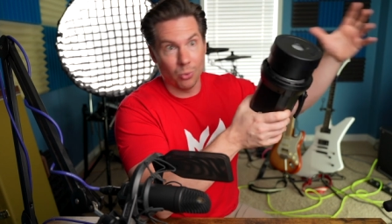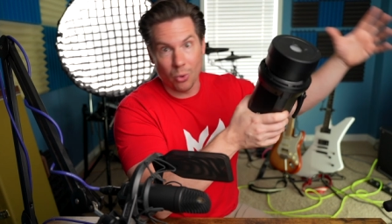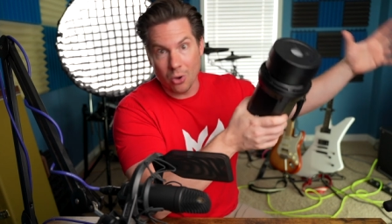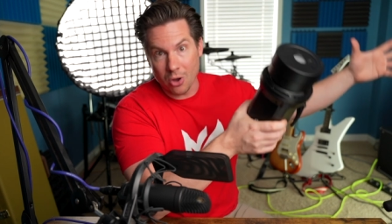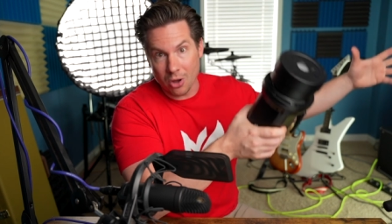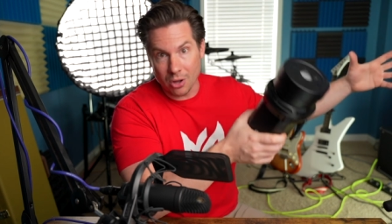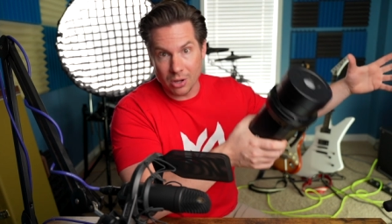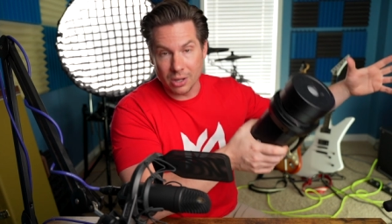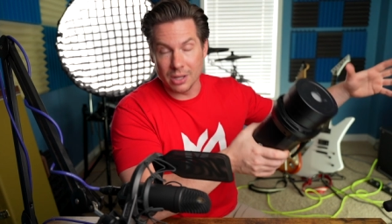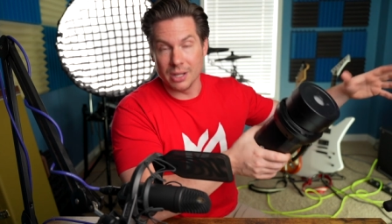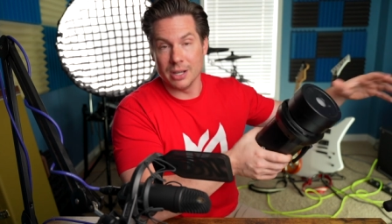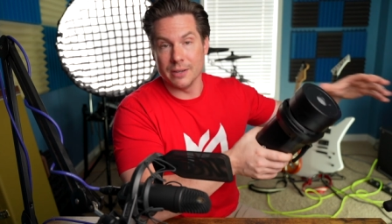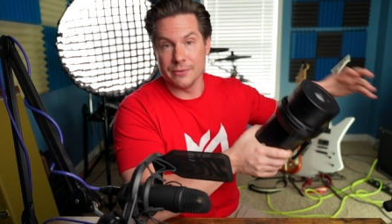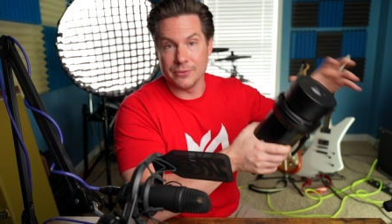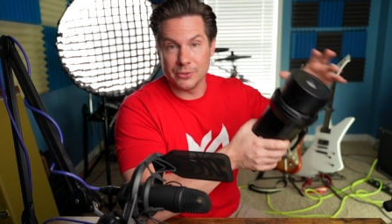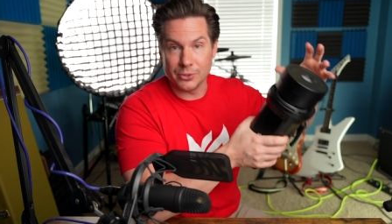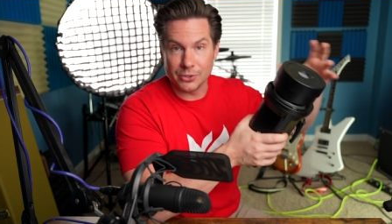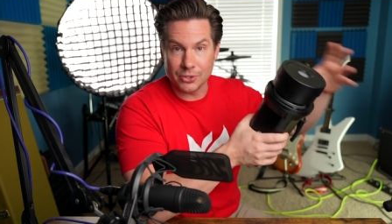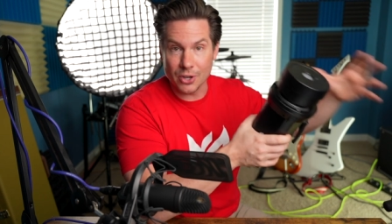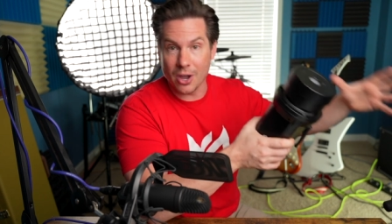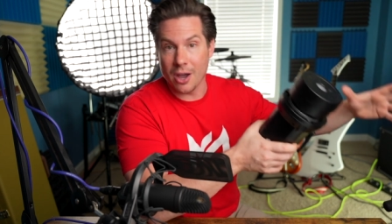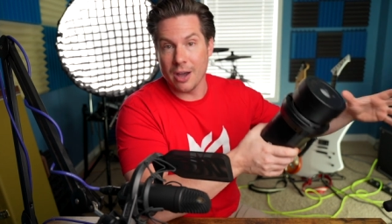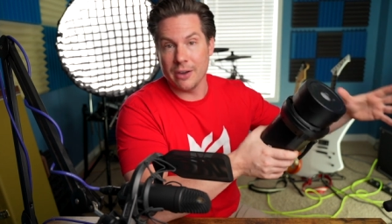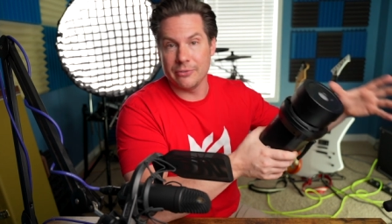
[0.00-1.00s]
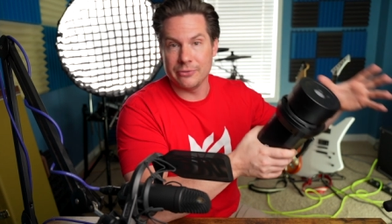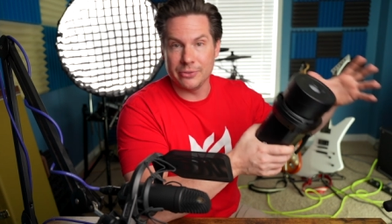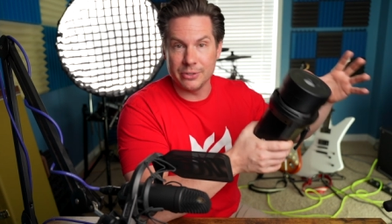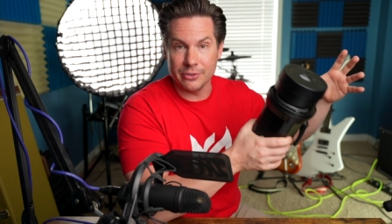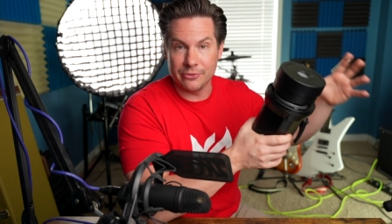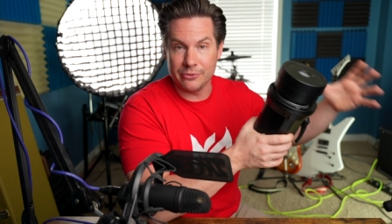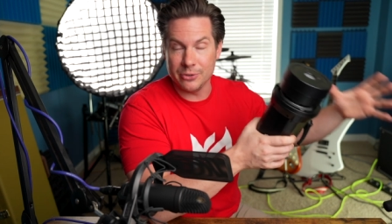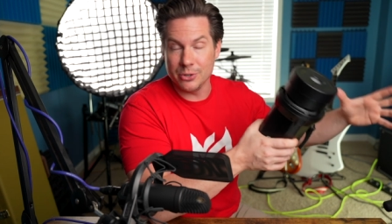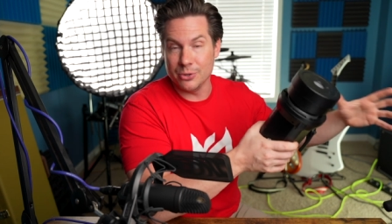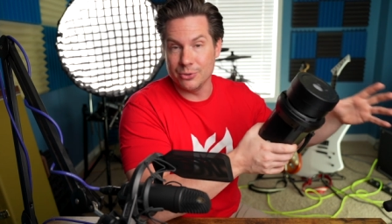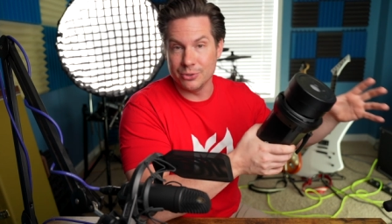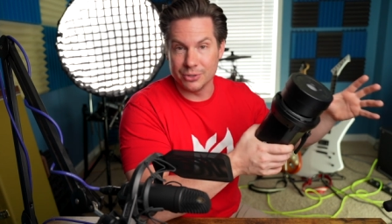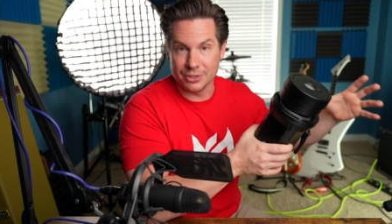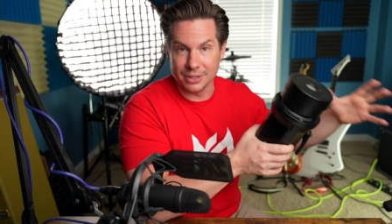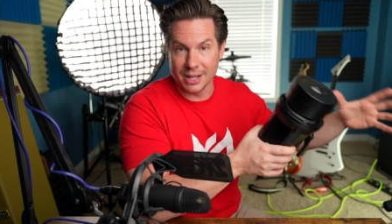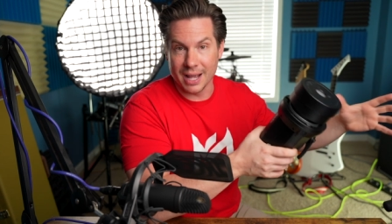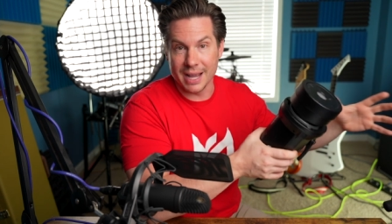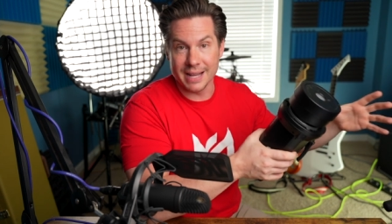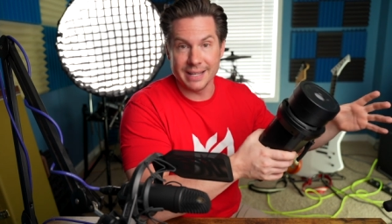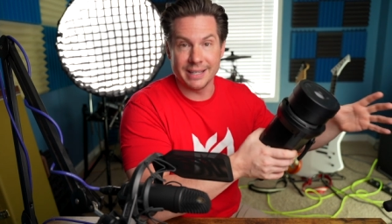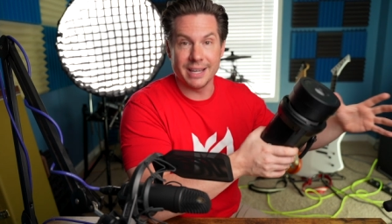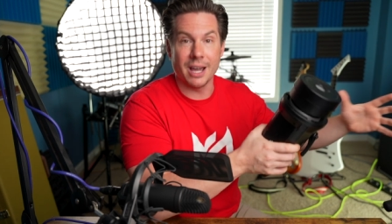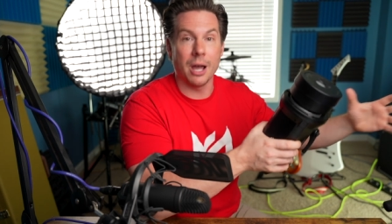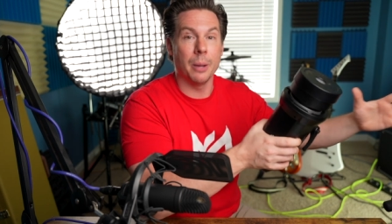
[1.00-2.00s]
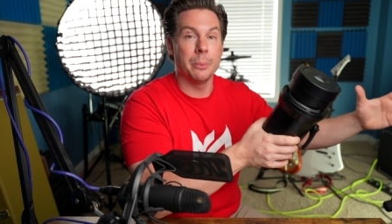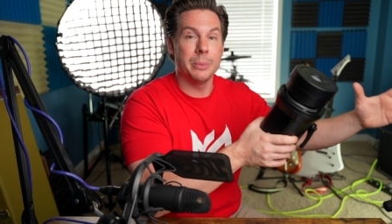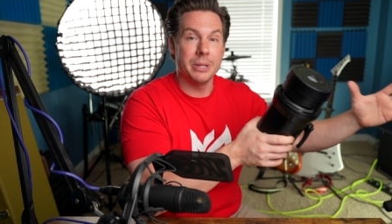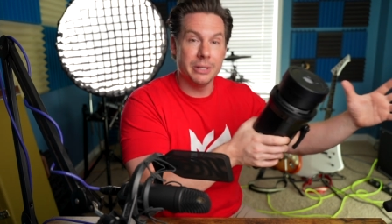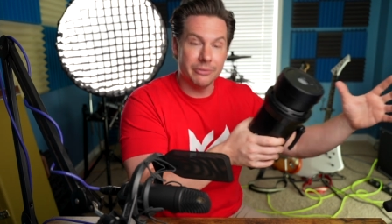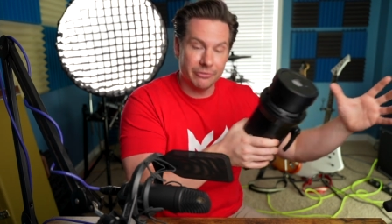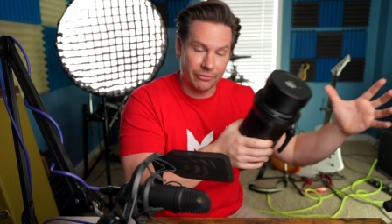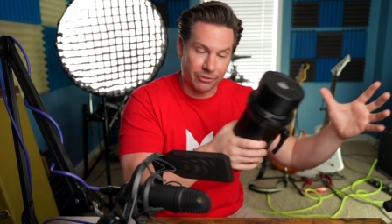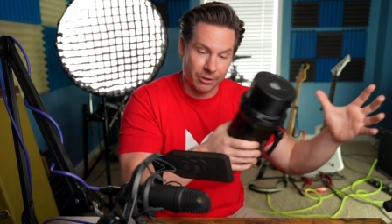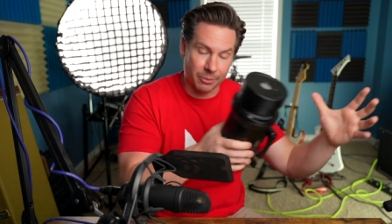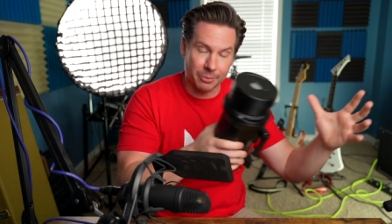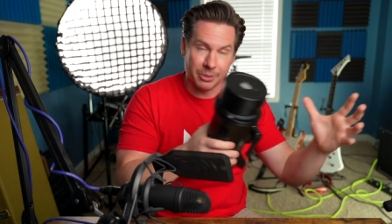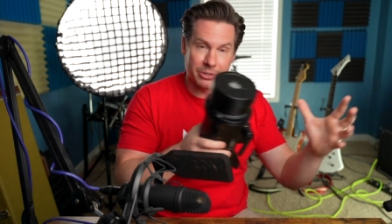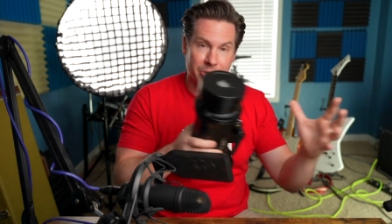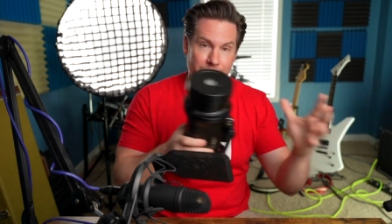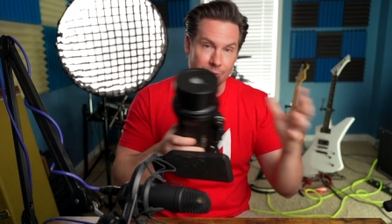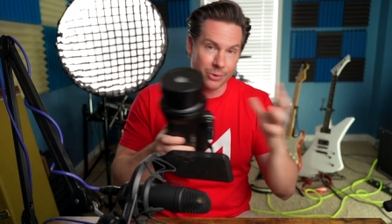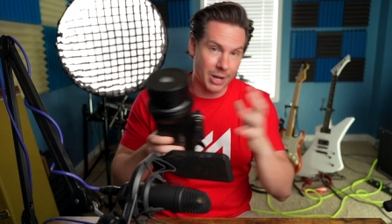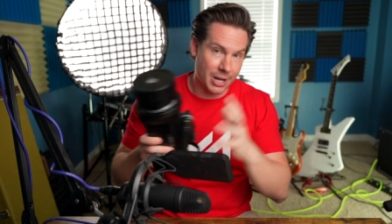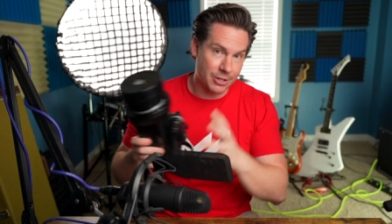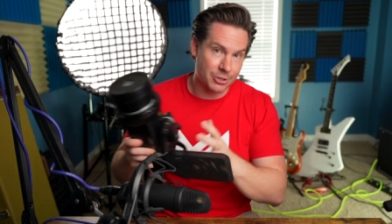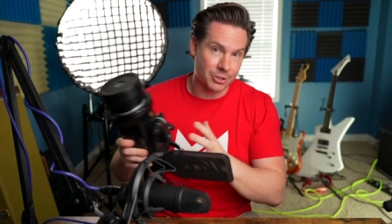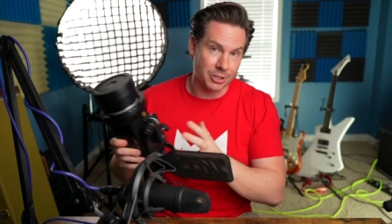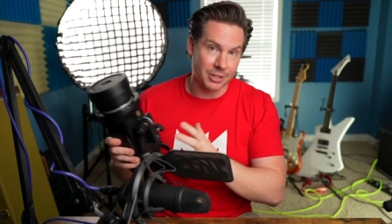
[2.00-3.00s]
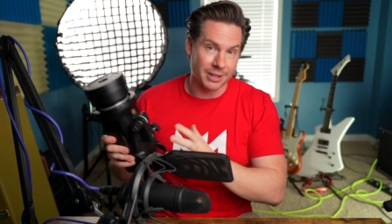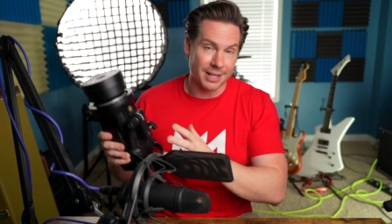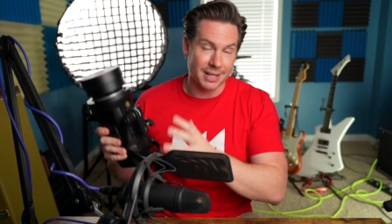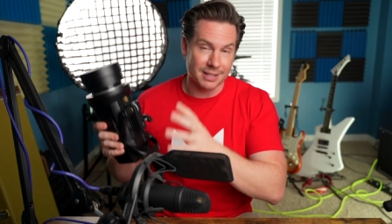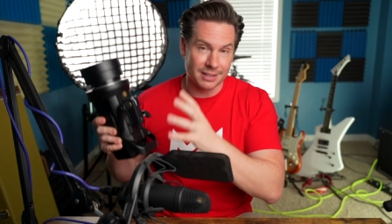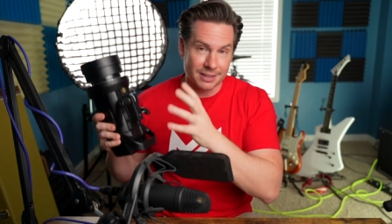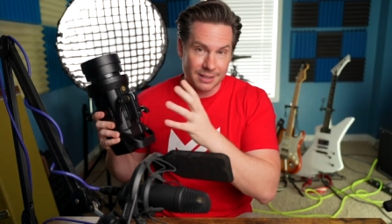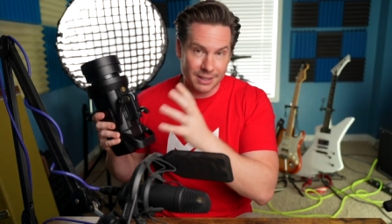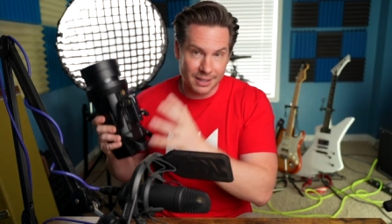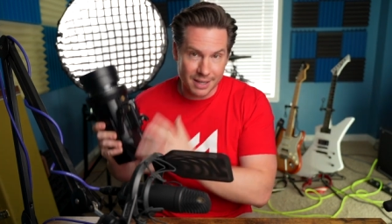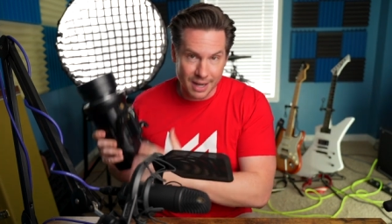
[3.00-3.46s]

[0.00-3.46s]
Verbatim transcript: wall of soft diffused light coming from a direction that's